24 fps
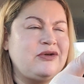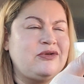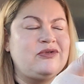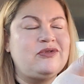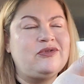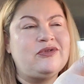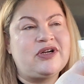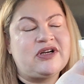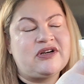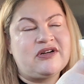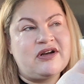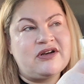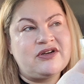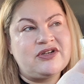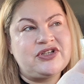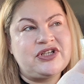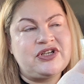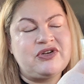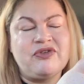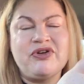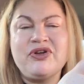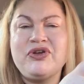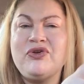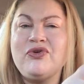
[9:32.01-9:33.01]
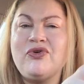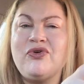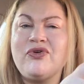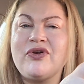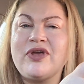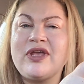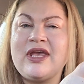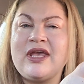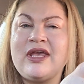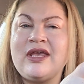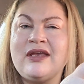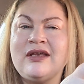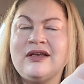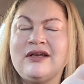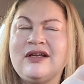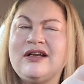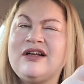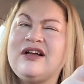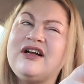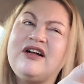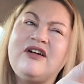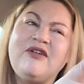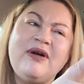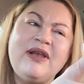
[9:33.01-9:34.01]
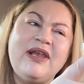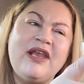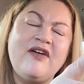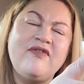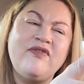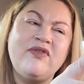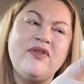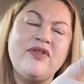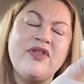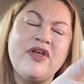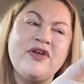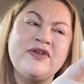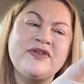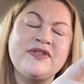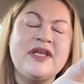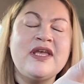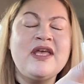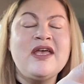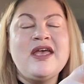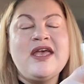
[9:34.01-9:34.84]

or a Yorkie. Oh, I love all those.